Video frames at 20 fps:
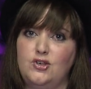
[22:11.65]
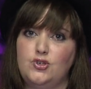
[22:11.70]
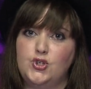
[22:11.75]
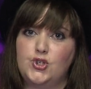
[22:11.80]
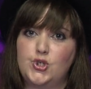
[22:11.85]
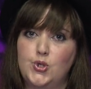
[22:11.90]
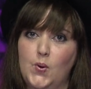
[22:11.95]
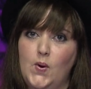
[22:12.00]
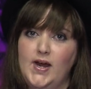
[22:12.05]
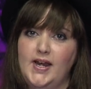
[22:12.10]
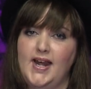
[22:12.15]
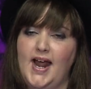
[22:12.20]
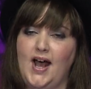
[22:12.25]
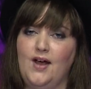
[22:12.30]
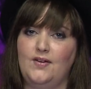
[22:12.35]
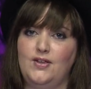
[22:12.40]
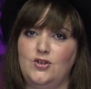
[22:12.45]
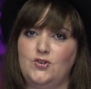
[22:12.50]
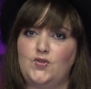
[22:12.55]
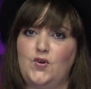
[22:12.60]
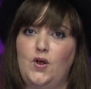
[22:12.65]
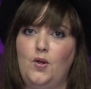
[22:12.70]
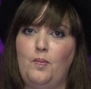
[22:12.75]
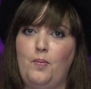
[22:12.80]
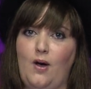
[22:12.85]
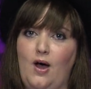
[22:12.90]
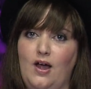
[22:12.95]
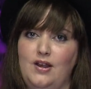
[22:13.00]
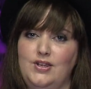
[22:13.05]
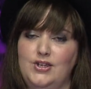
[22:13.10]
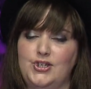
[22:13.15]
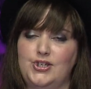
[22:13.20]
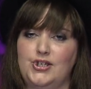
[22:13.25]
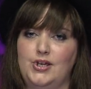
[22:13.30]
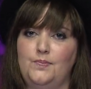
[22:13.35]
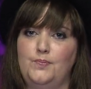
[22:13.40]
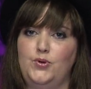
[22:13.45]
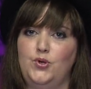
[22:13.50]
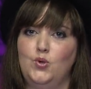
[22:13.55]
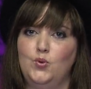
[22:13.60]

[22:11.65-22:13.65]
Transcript: and join our Israel partnership.